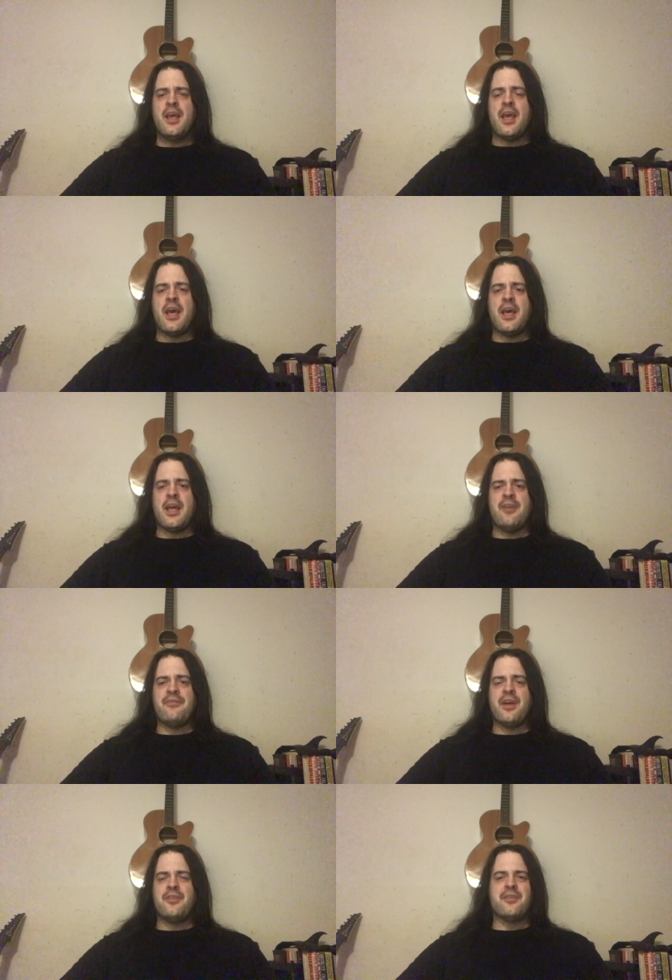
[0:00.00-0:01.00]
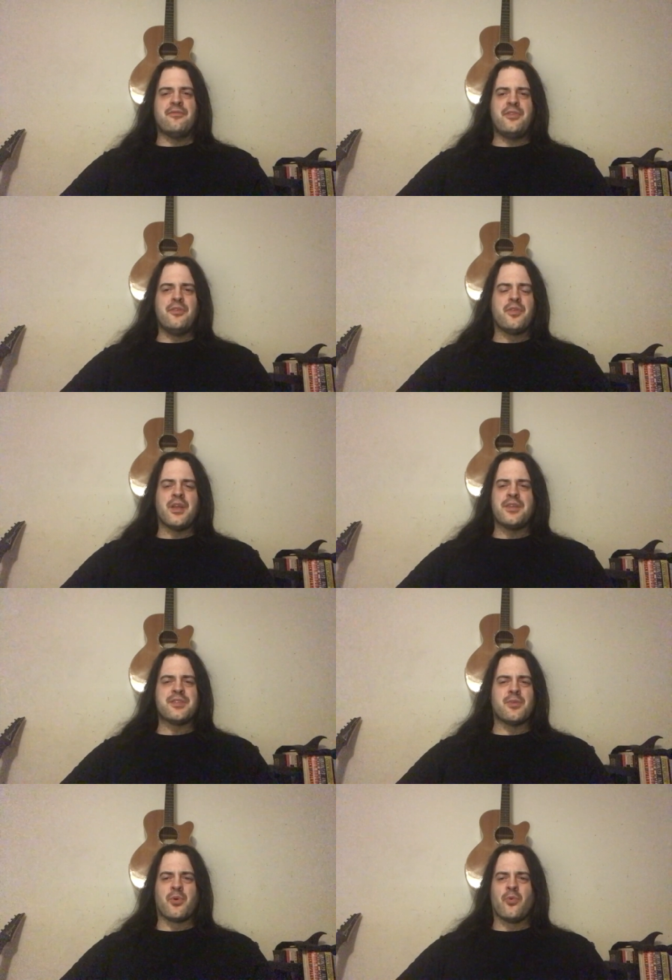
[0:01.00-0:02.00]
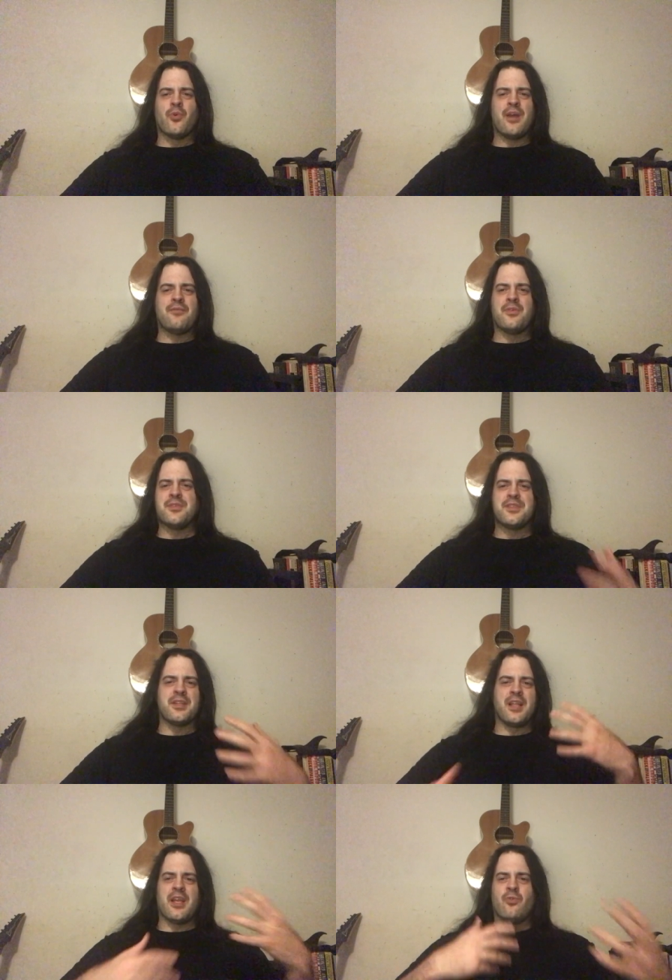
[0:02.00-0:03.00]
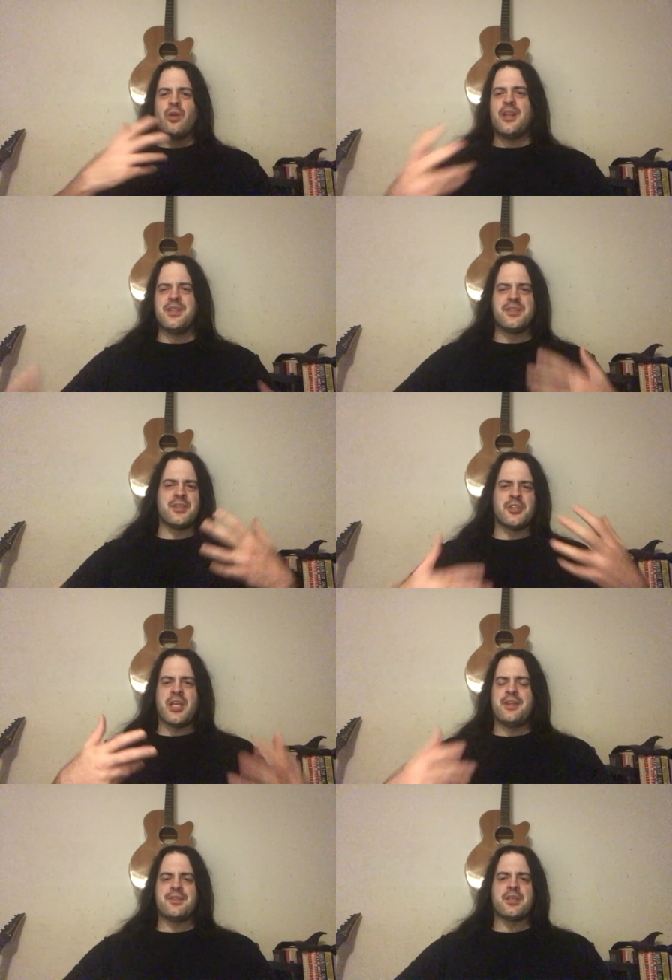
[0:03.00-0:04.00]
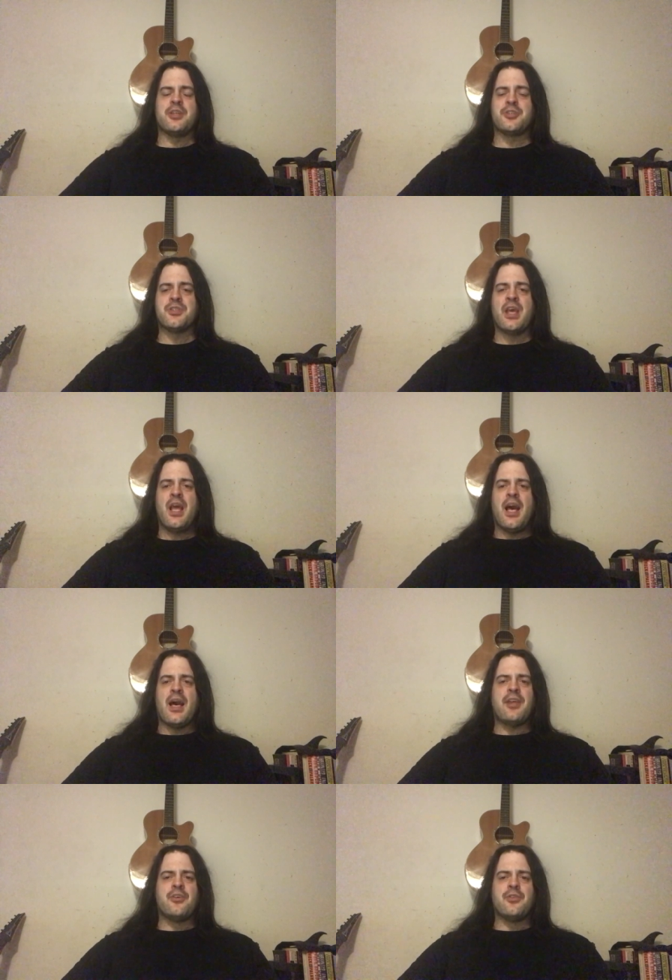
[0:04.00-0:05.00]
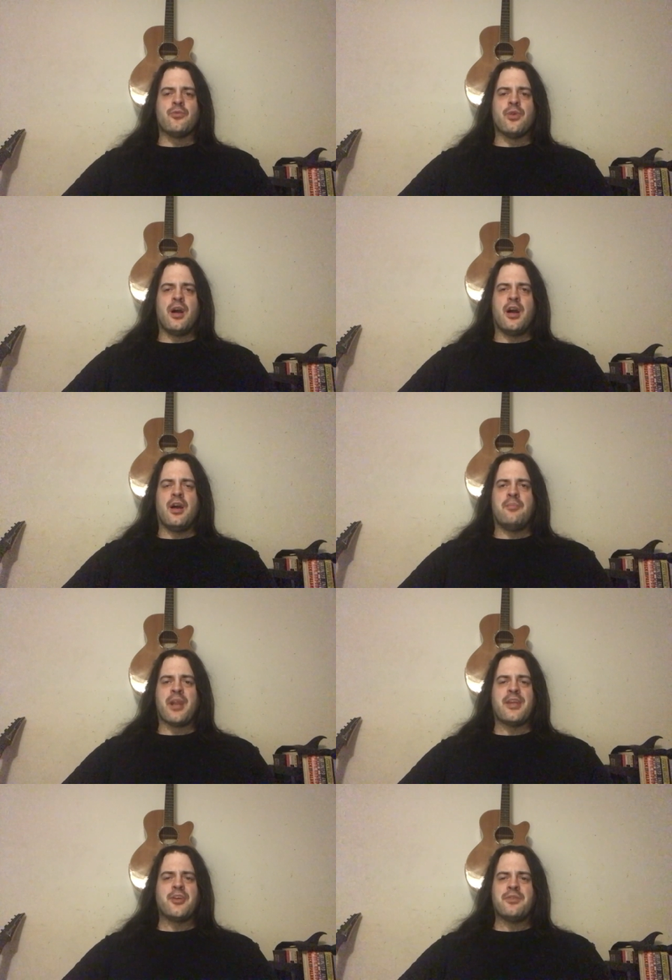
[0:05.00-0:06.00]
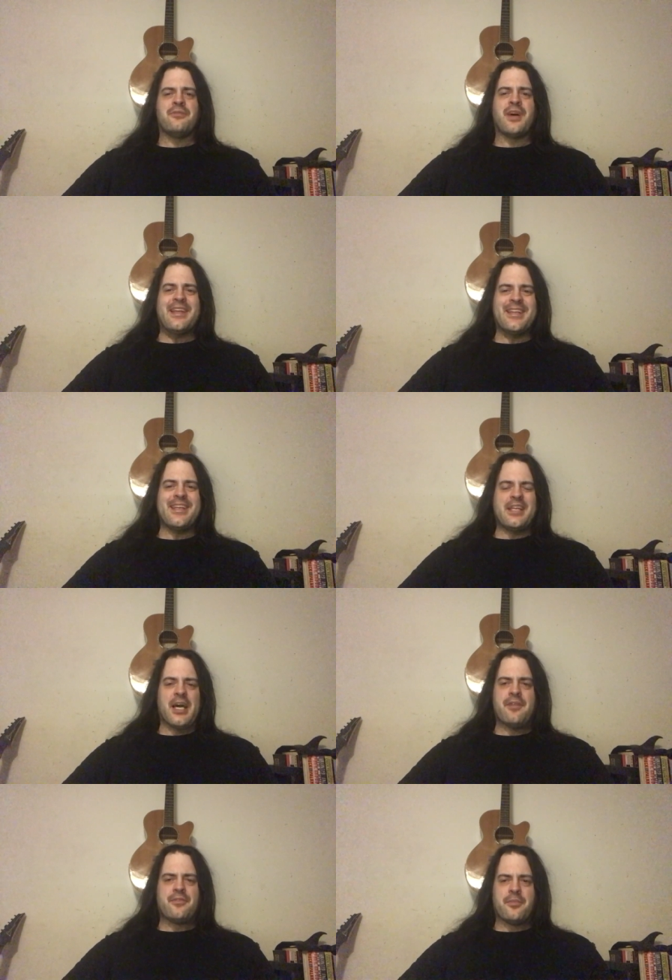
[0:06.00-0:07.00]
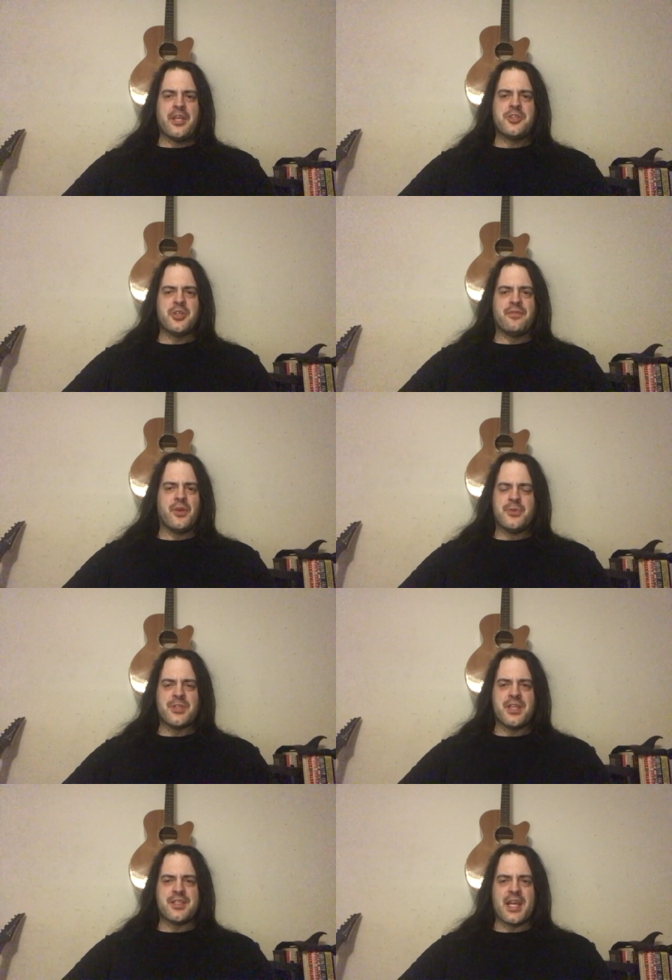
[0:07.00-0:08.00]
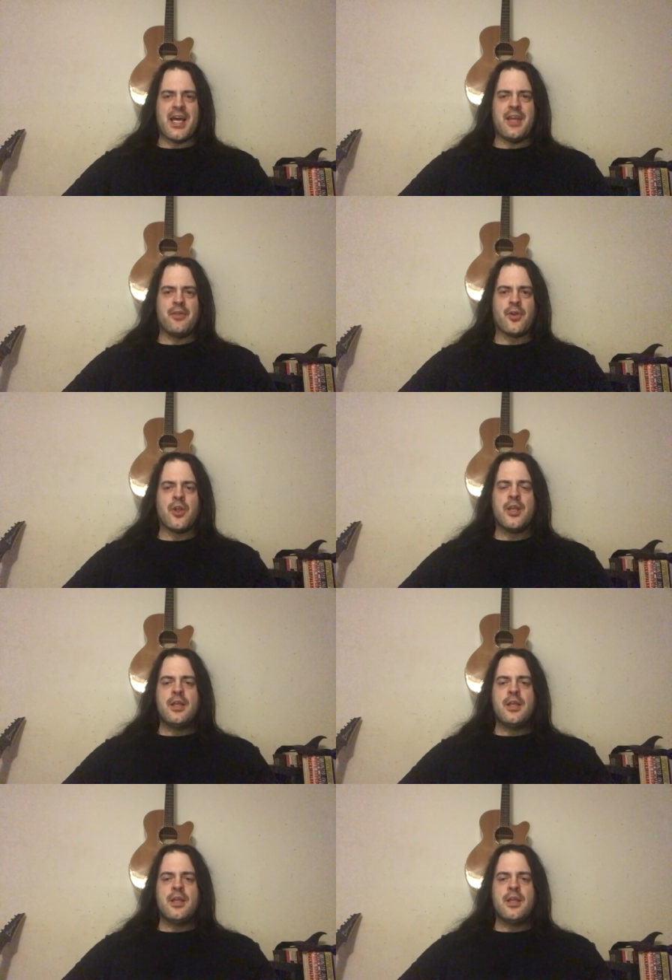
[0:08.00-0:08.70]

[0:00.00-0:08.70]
and I found a few things that were referenced in like Reddit's and chat discussions. I couldn't, uh, but I couldn't find any confirmation of those things either.